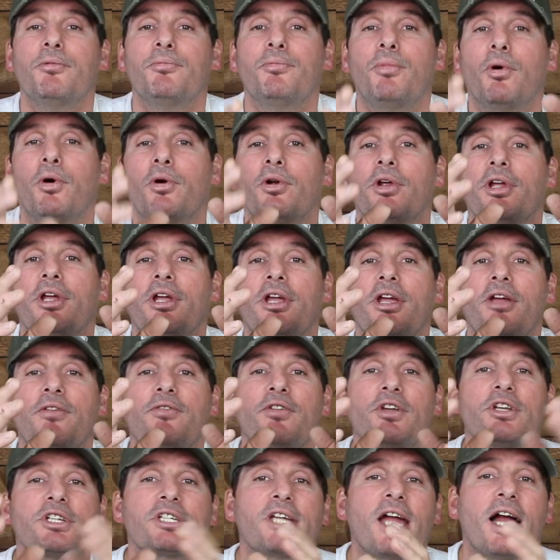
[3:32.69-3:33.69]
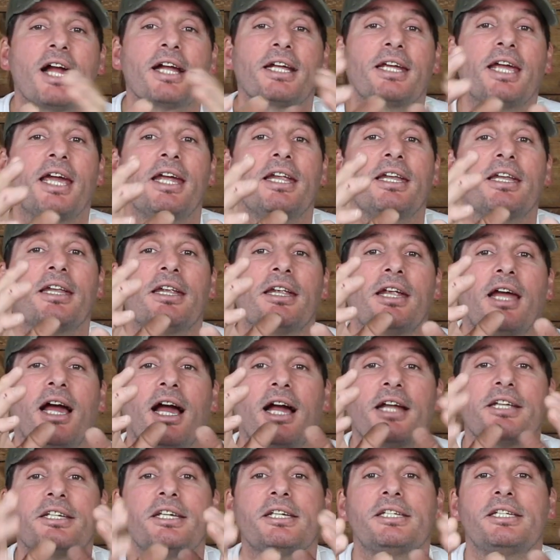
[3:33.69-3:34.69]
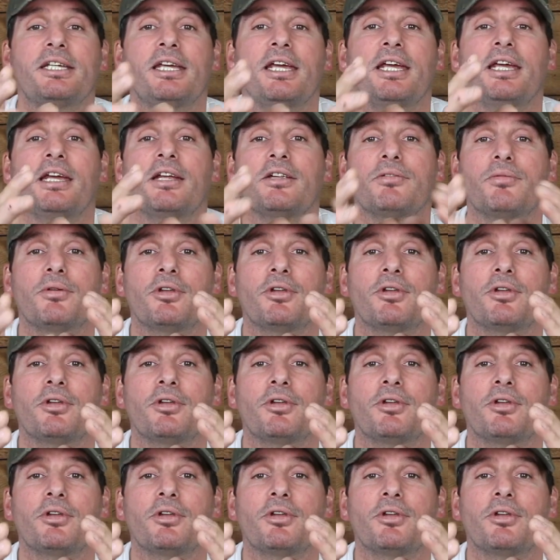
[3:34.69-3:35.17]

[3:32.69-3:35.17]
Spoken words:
But if you start getting agitated